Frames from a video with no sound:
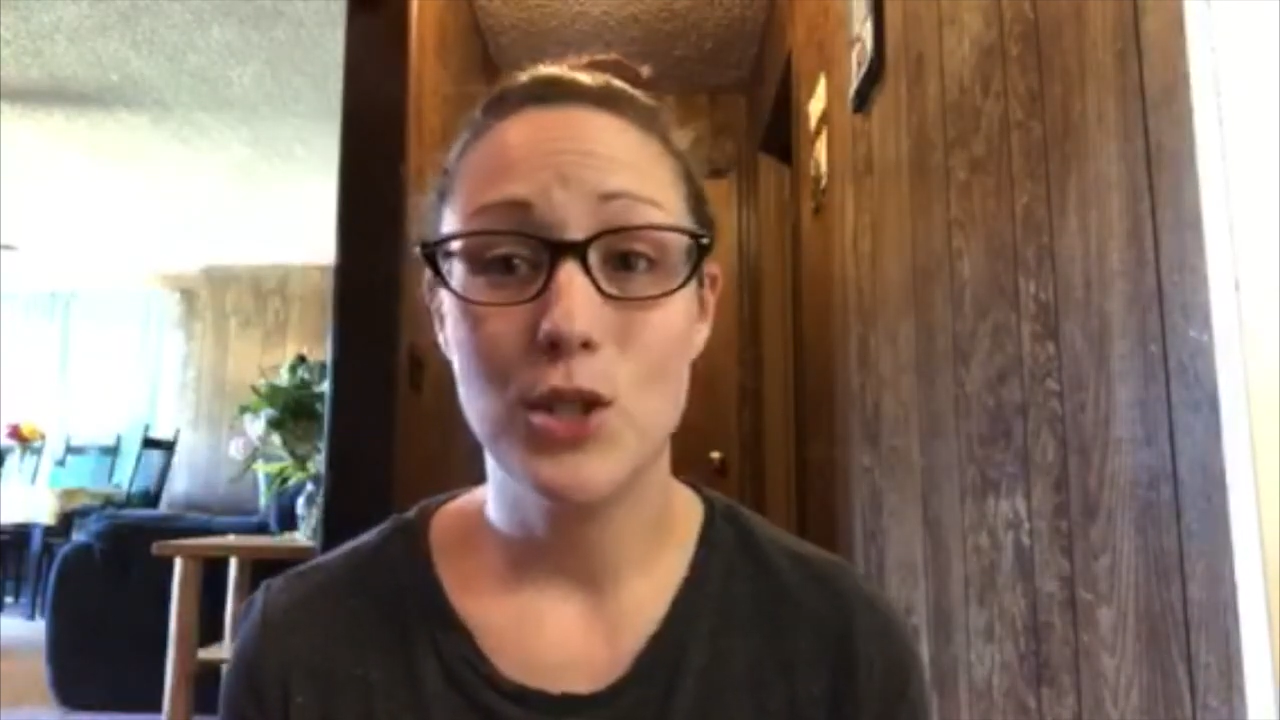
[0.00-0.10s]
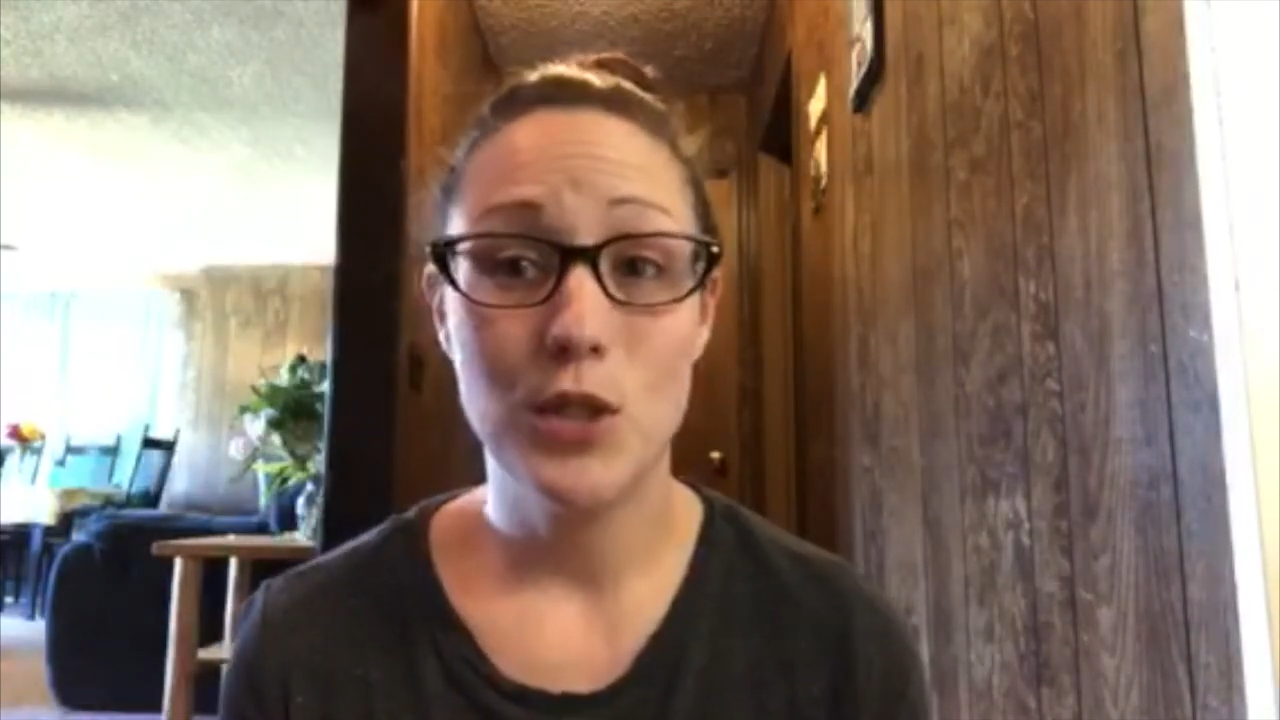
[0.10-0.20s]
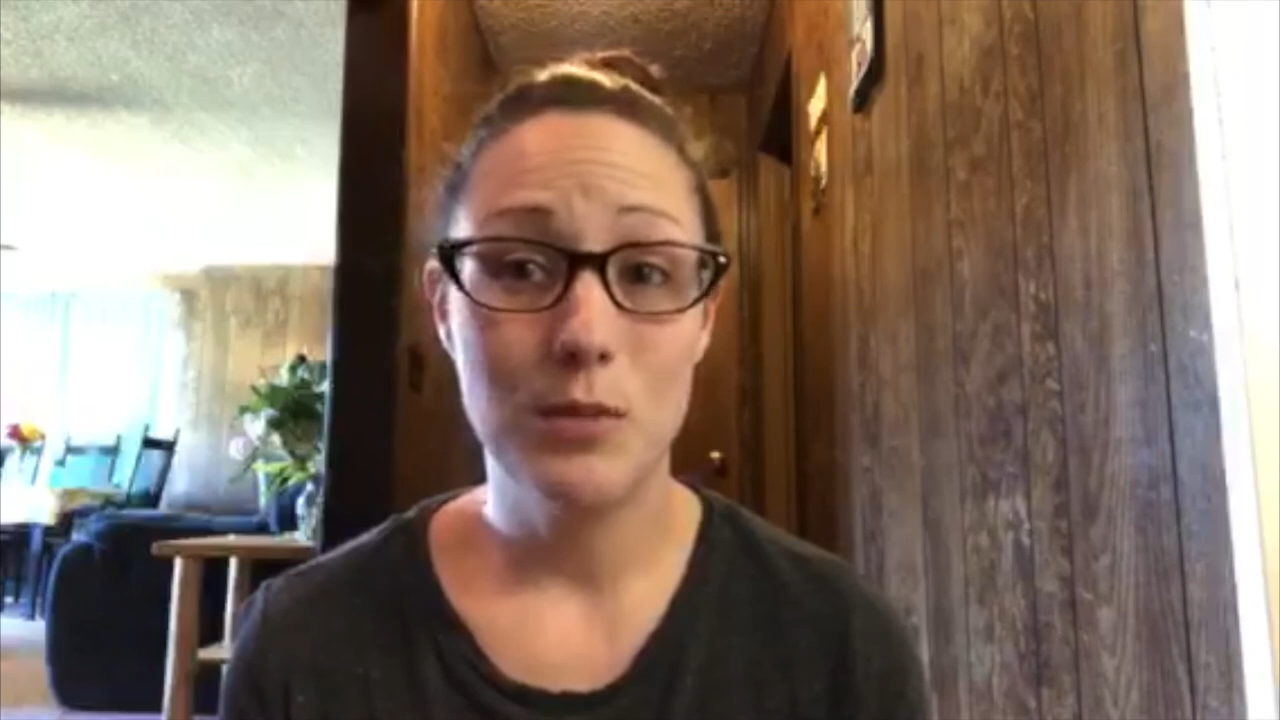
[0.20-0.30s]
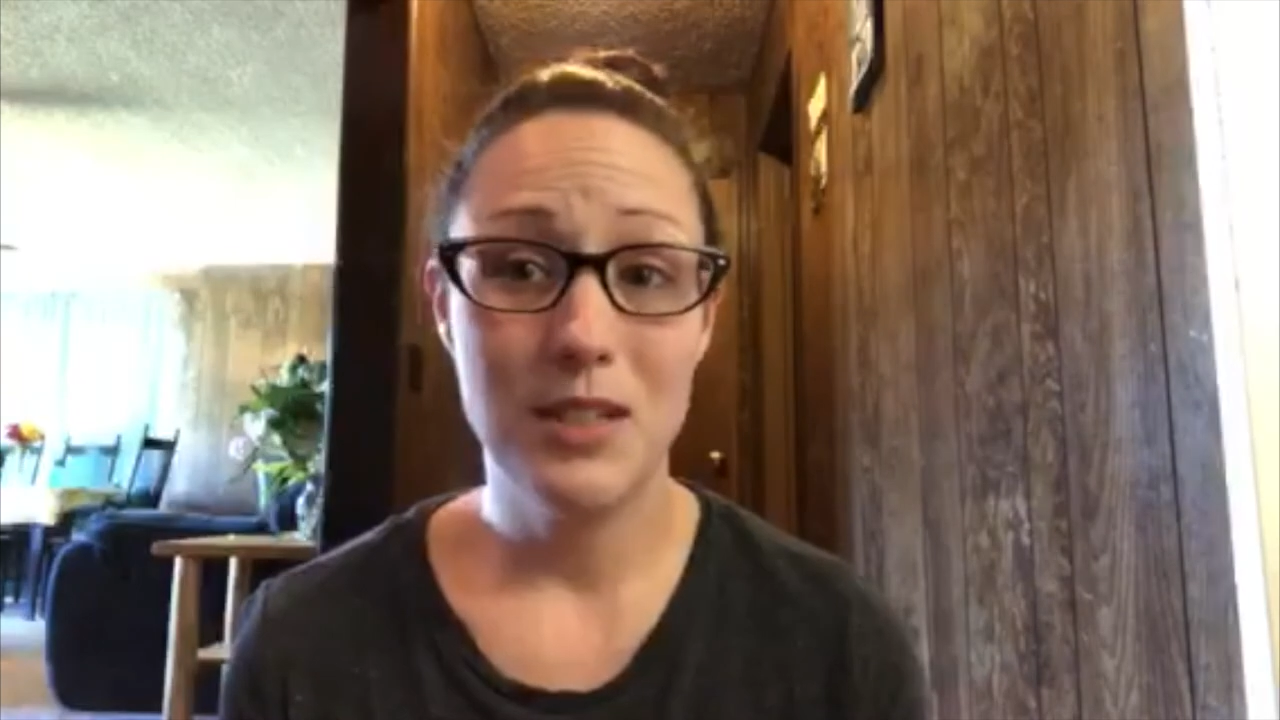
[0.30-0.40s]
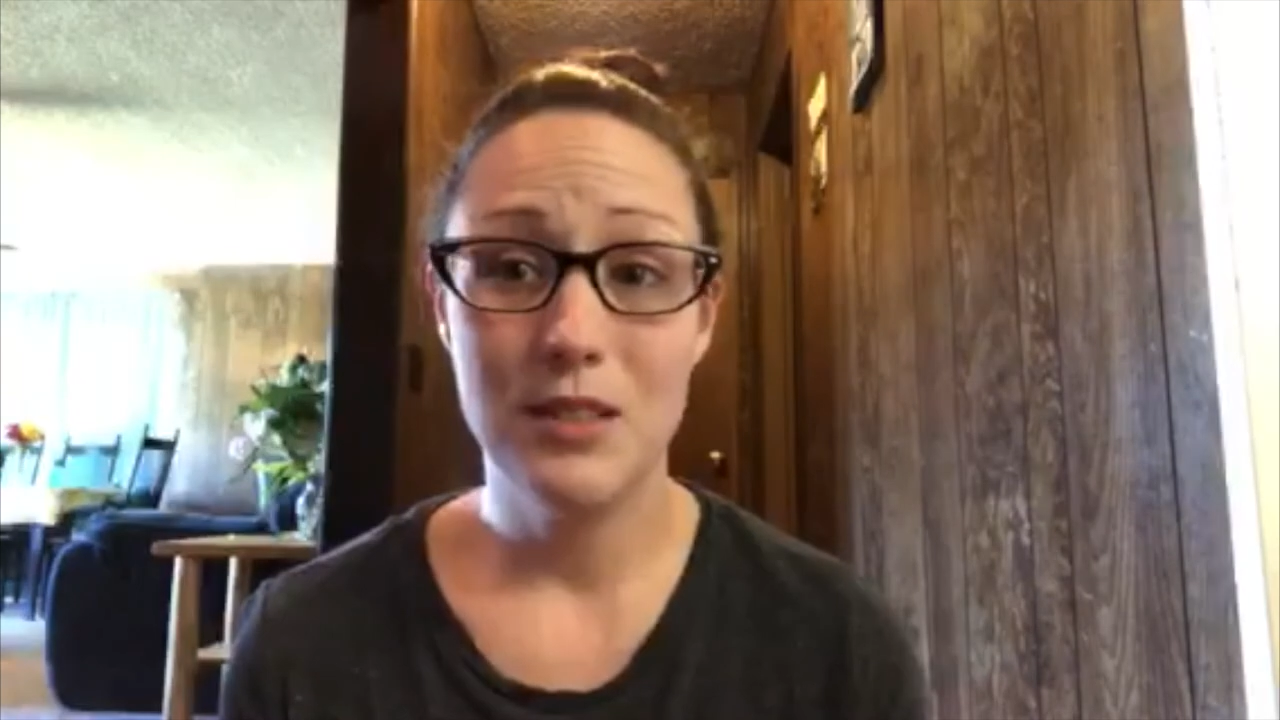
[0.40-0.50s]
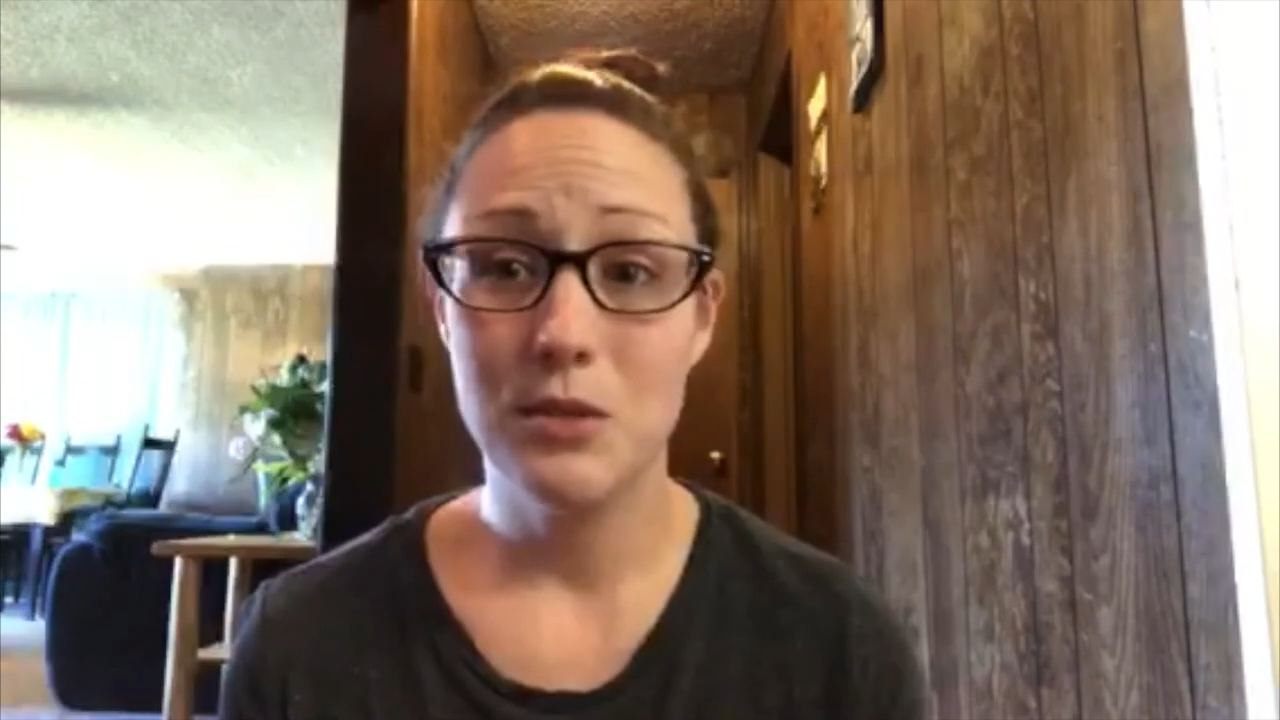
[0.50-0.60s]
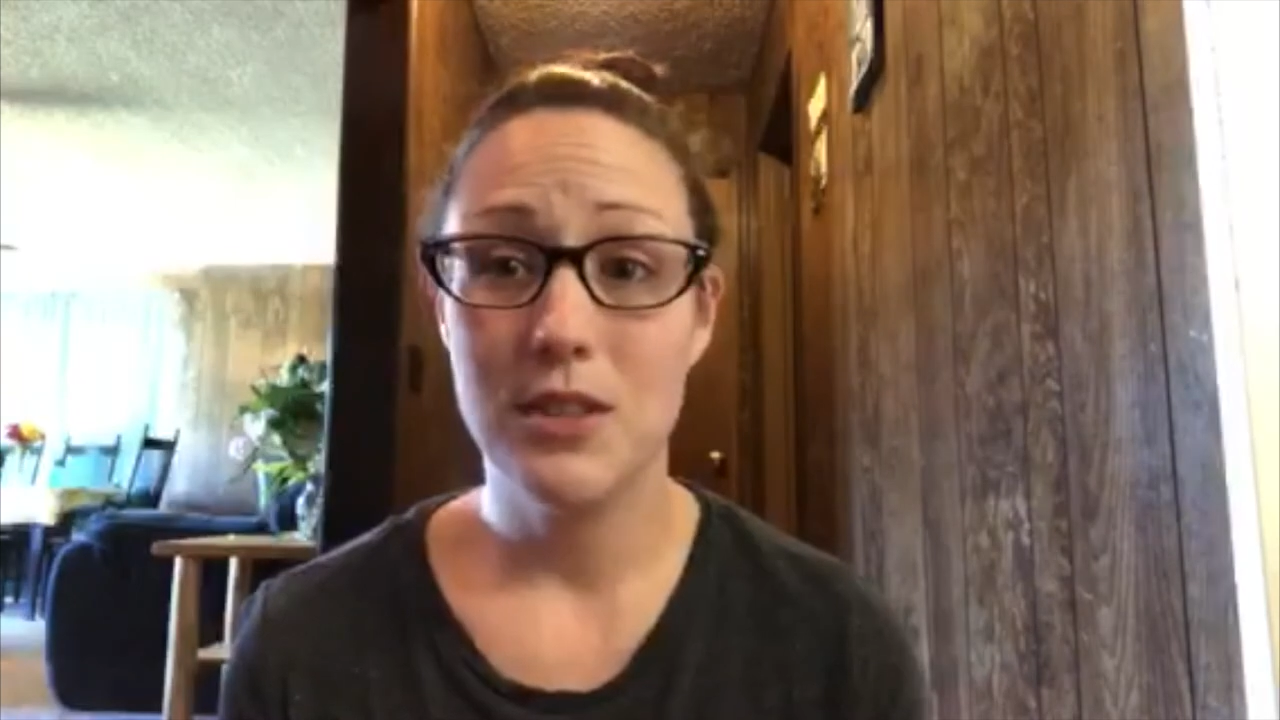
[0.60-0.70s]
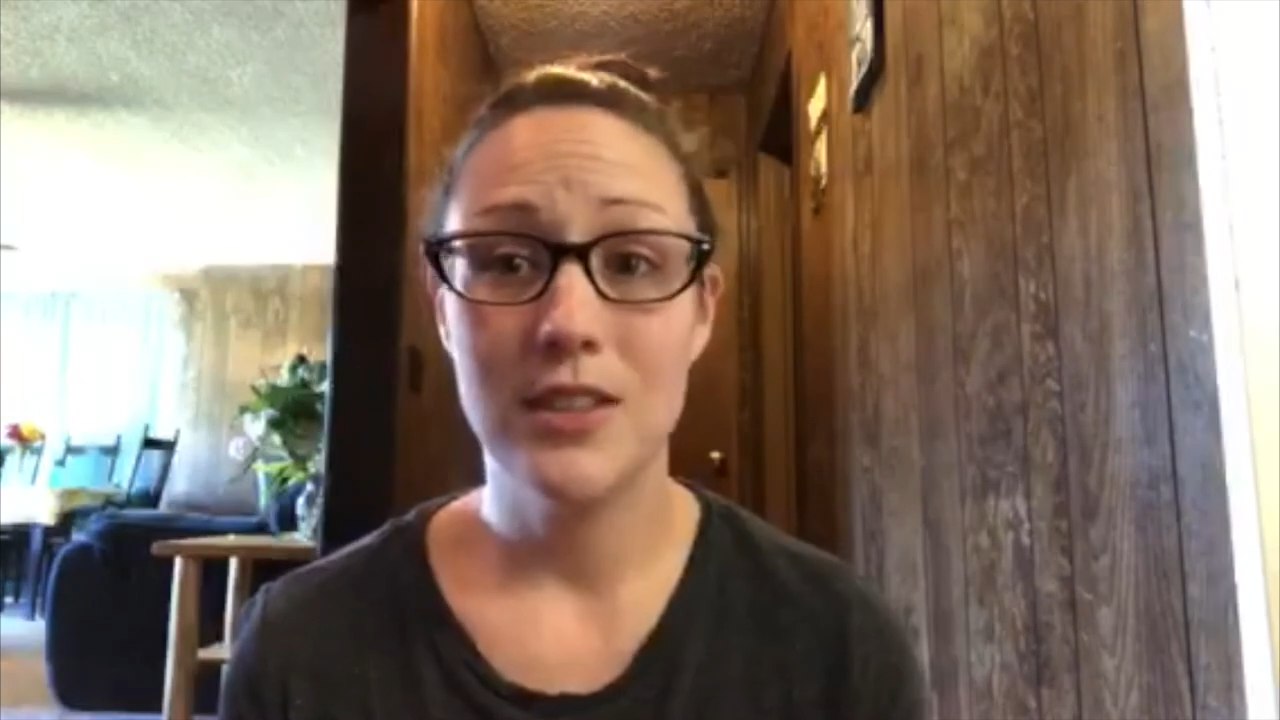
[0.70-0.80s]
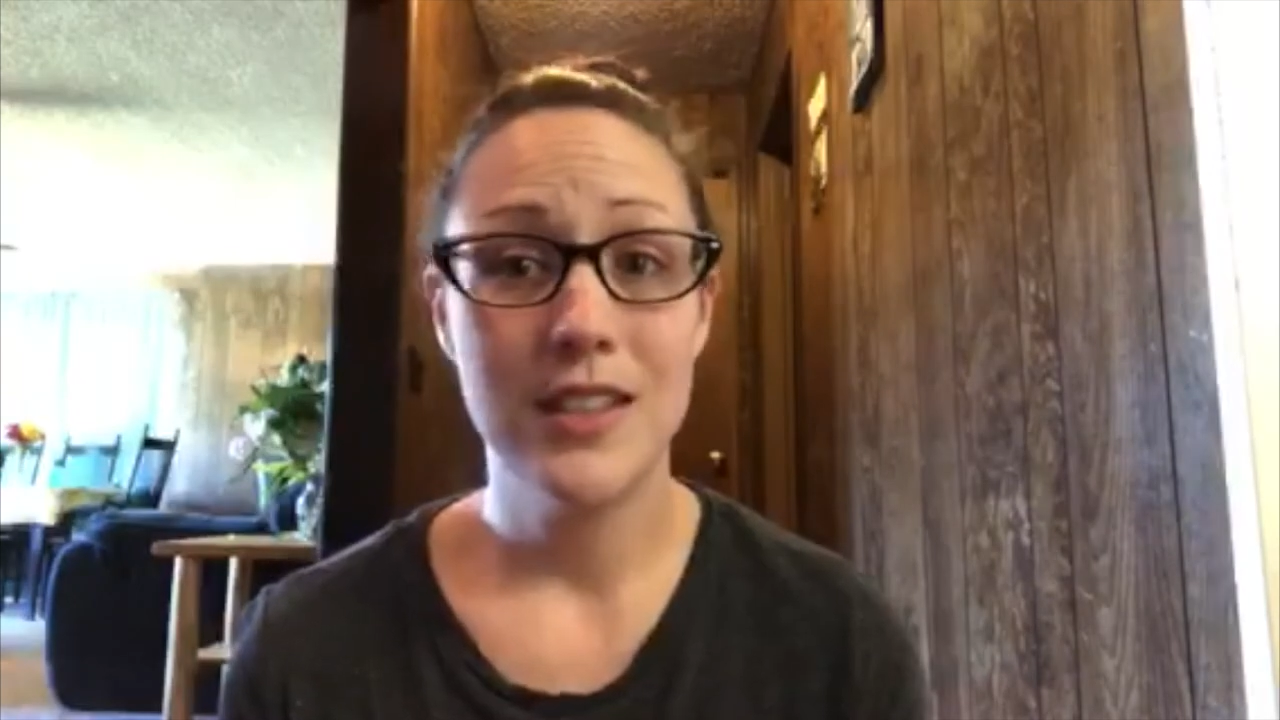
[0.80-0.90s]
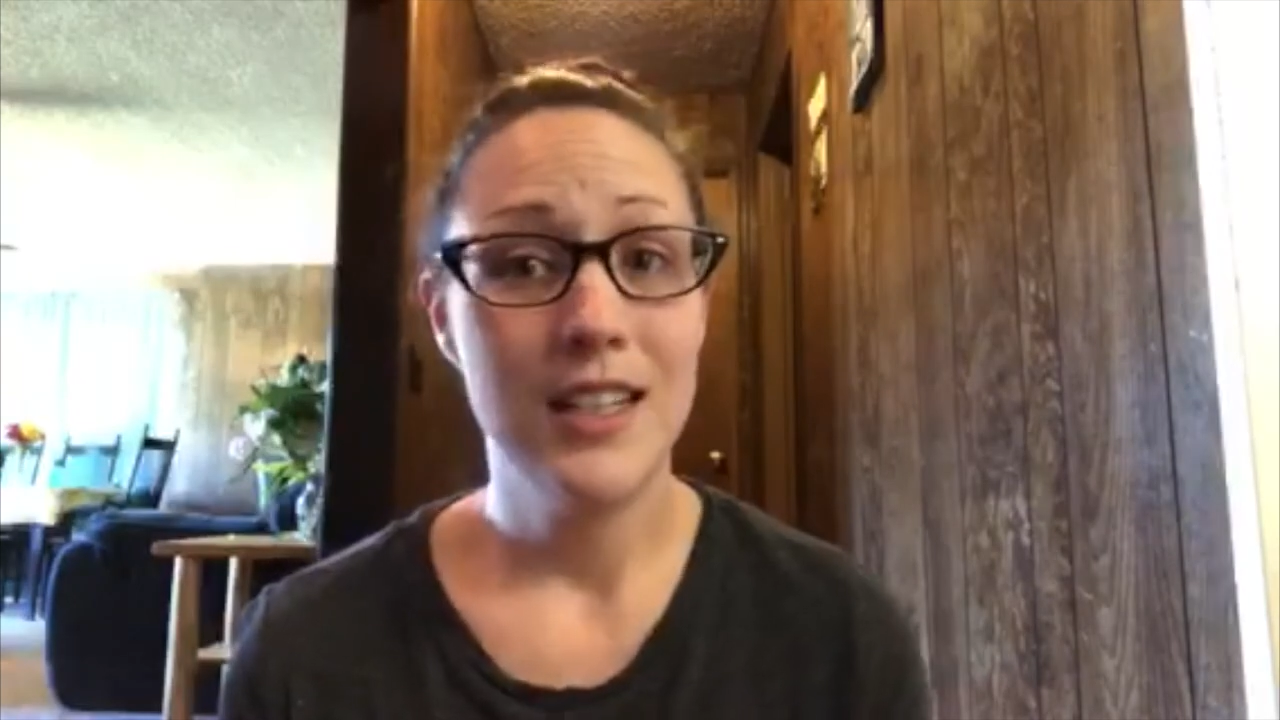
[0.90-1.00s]
treatment
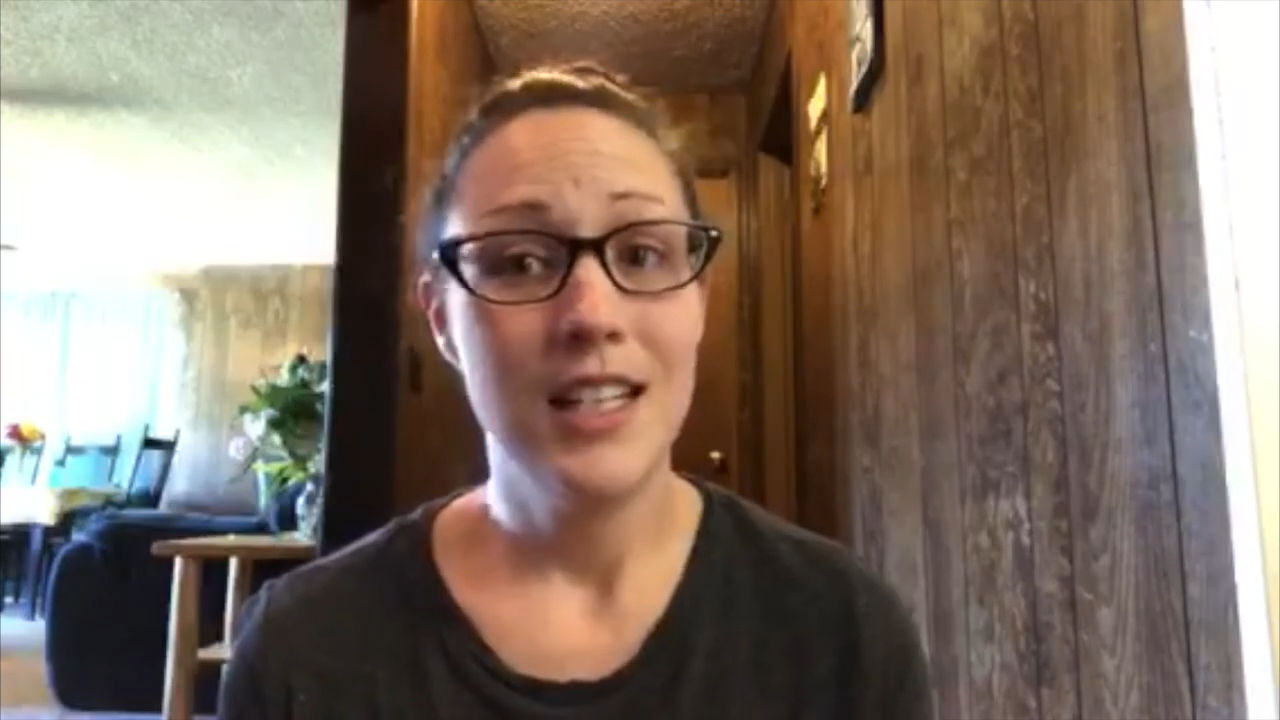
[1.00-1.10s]
or